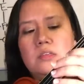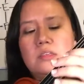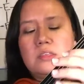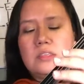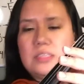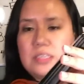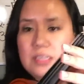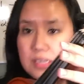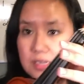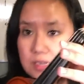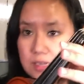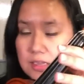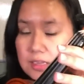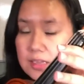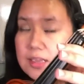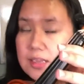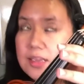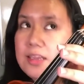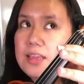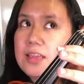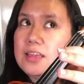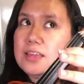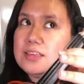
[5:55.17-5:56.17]
D, D,
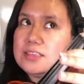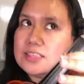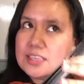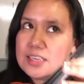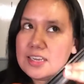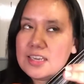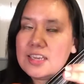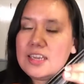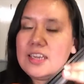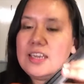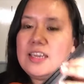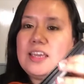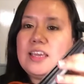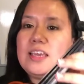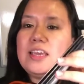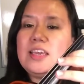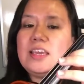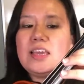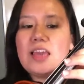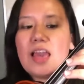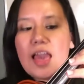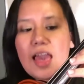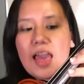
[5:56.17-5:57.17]

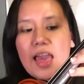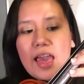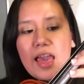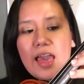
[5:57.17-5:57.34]
A, B,